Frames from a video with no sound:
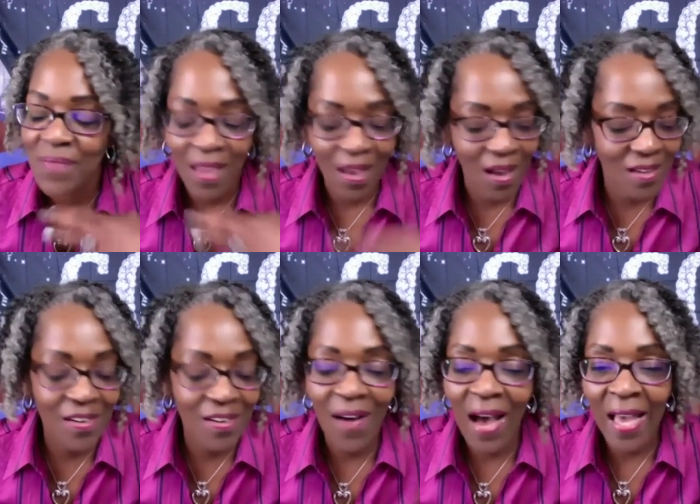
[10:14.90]
I, you
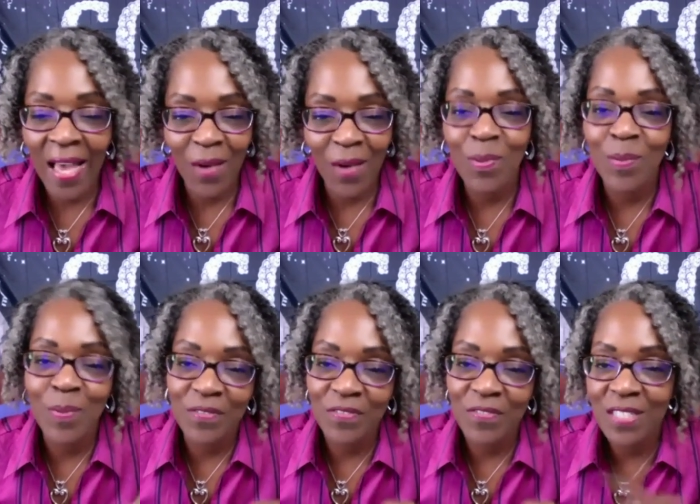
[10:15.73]
know, I help you
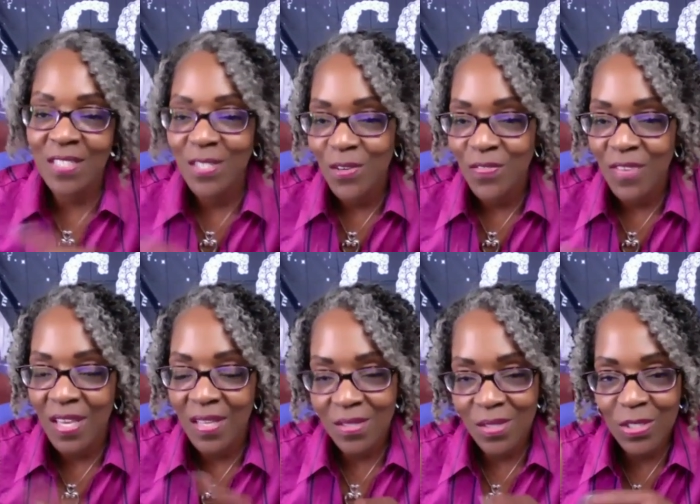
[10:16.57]
put feet to your faith
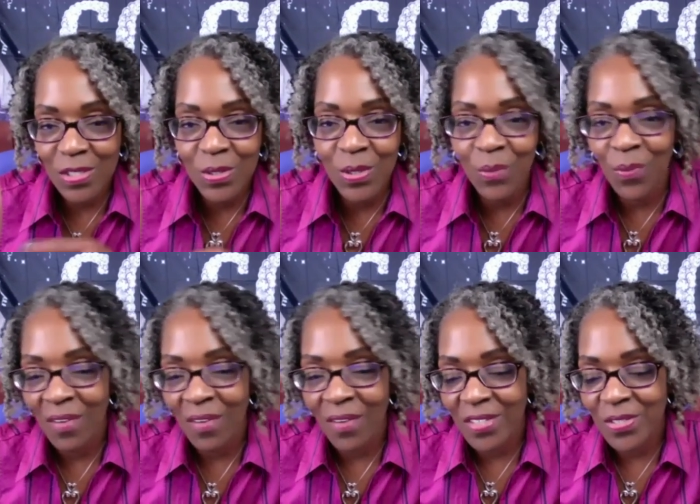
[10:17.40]
so that you can walk
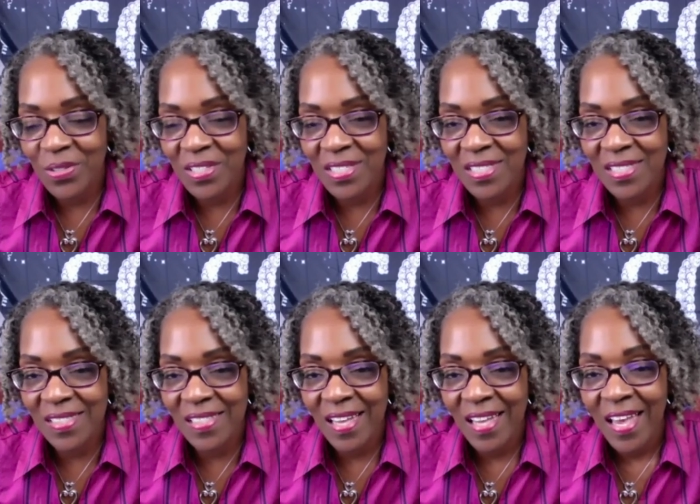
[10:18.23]

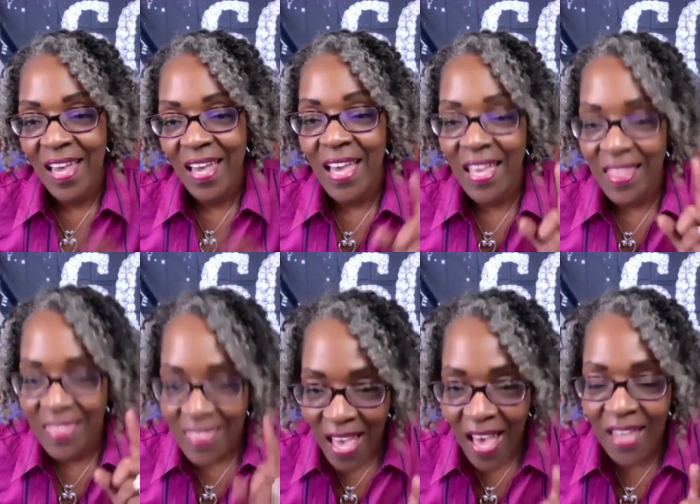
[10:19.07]
victoriously. And
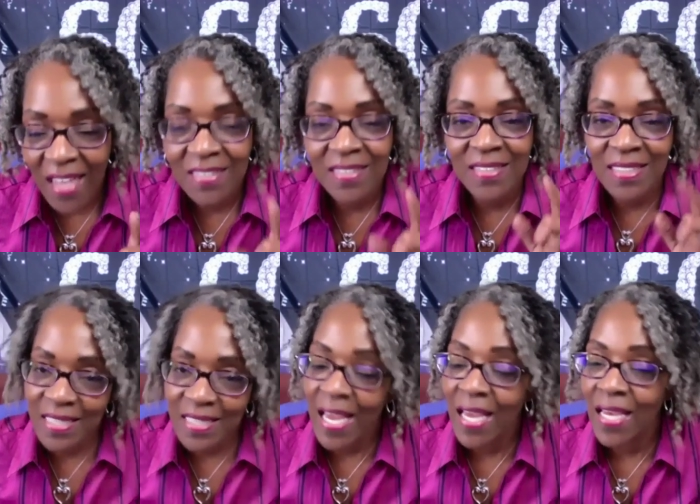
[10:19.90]
that
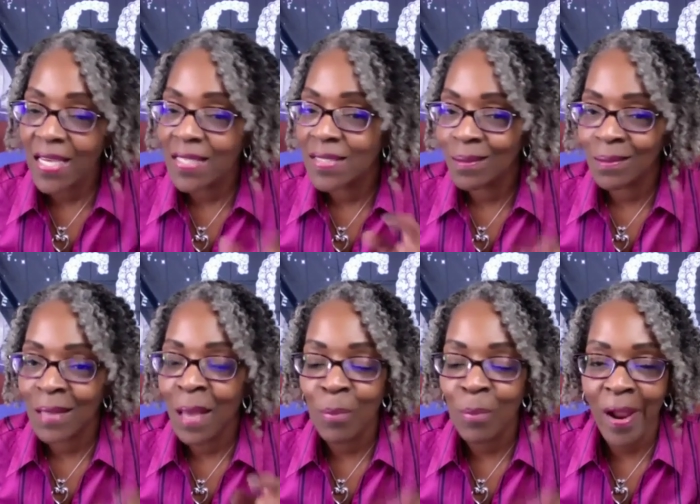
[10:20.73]
today is on
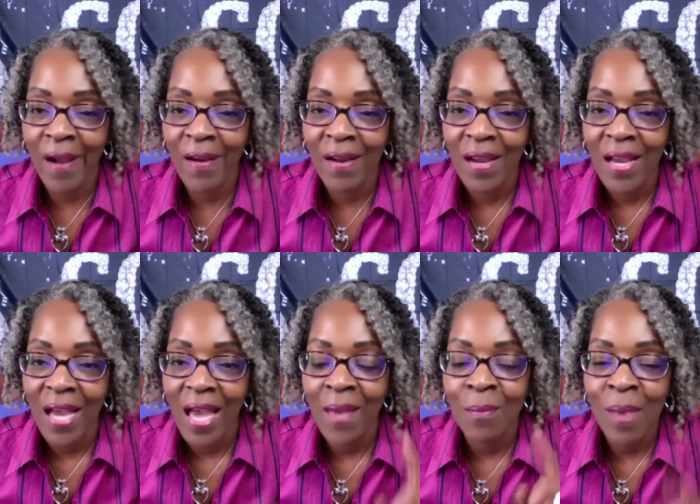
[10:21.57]
that prayer
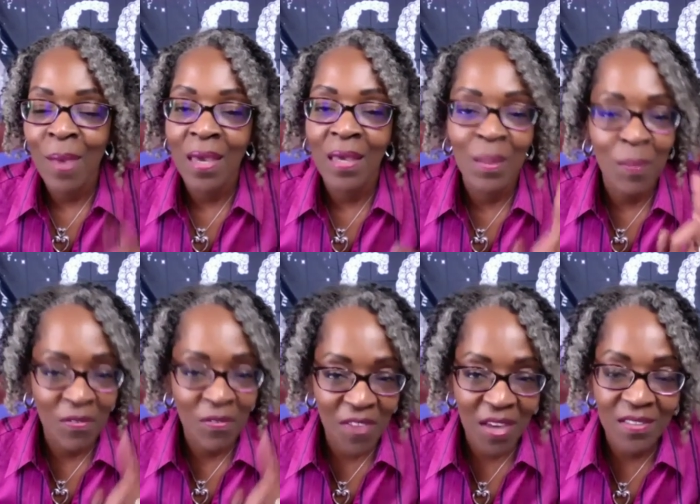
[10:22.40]
and making them
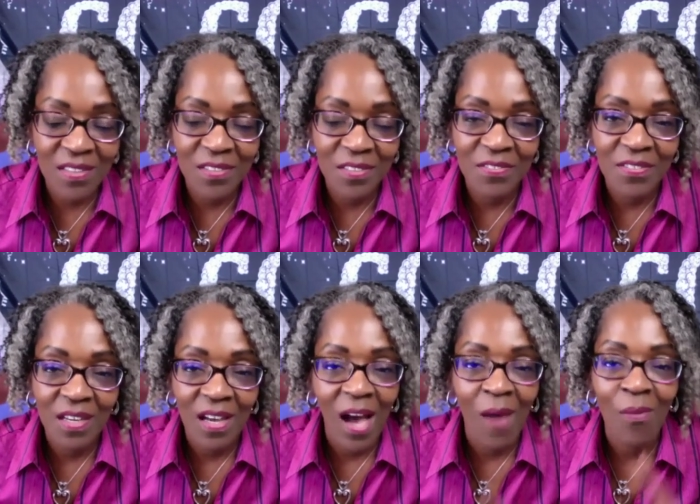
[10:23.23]
effective.
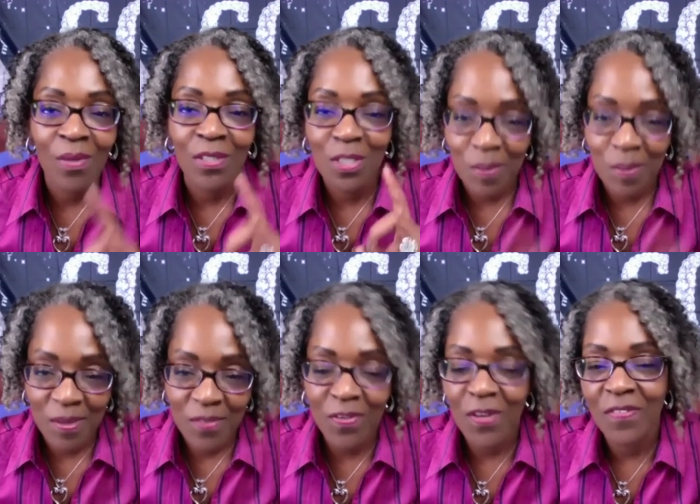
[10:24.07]
I want you to be
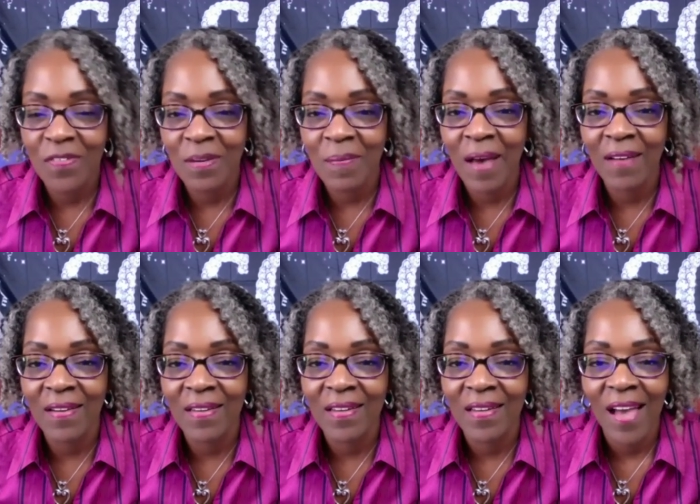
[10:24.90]
fervent about
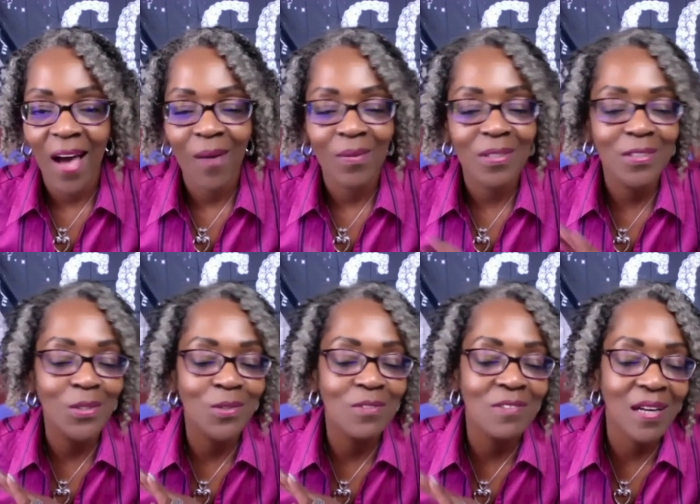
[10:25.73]
it. I want you
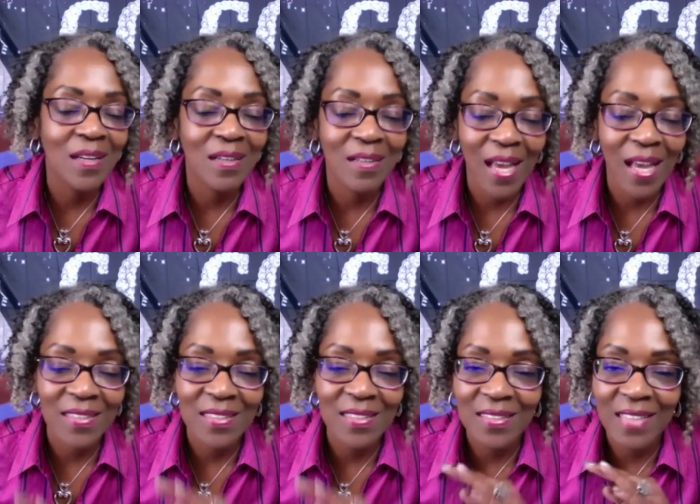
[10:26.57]
to recognize
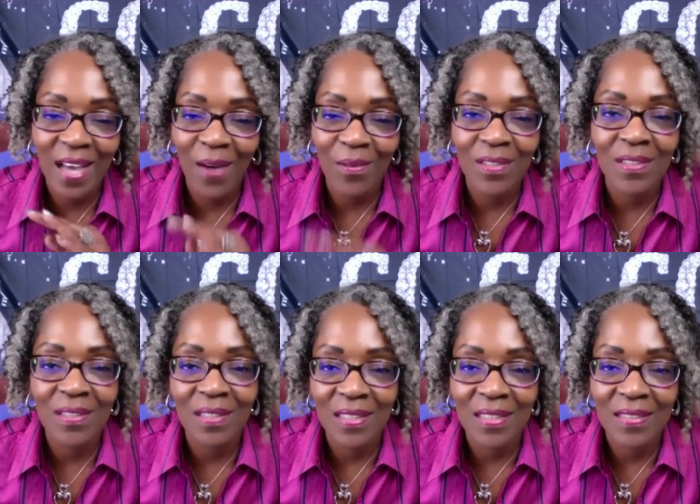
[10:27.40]
just how good
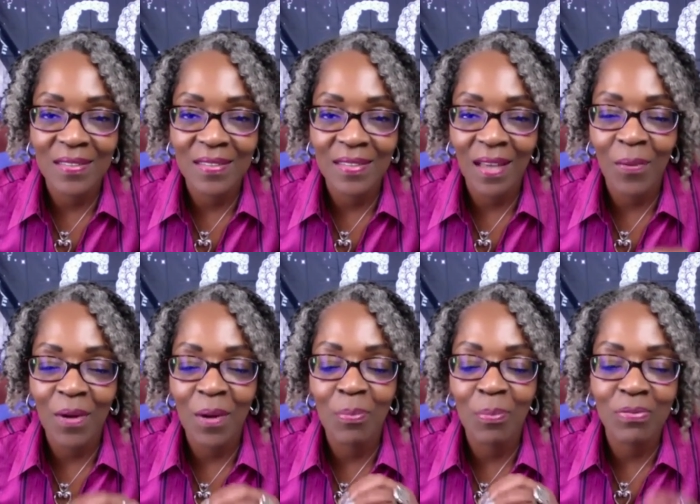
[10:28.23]
it is, what
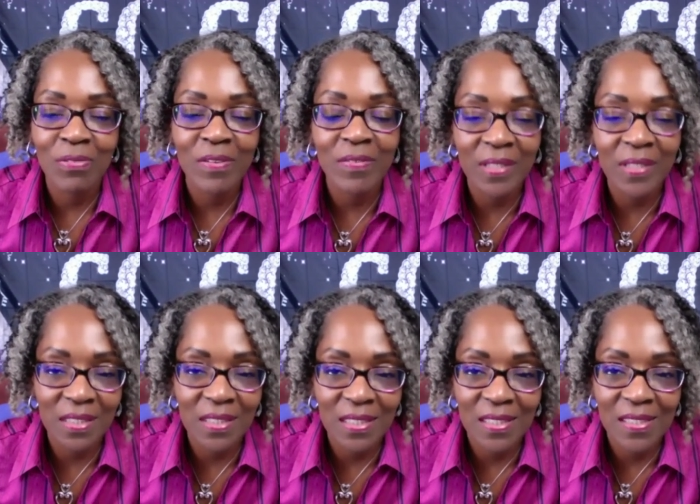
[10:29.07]
a privilege
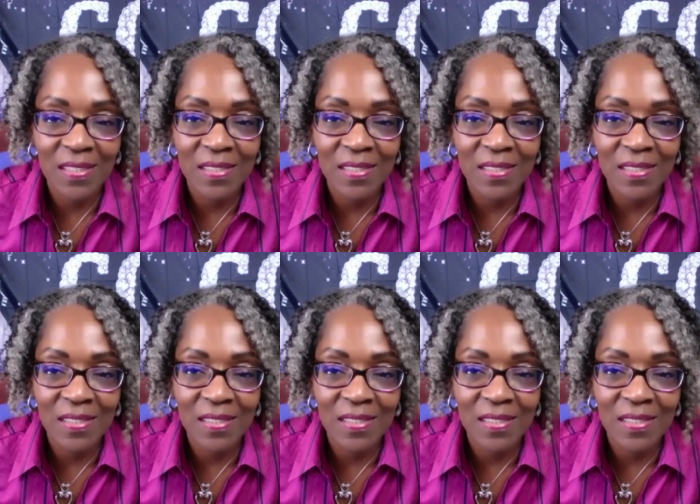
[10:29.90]
it is,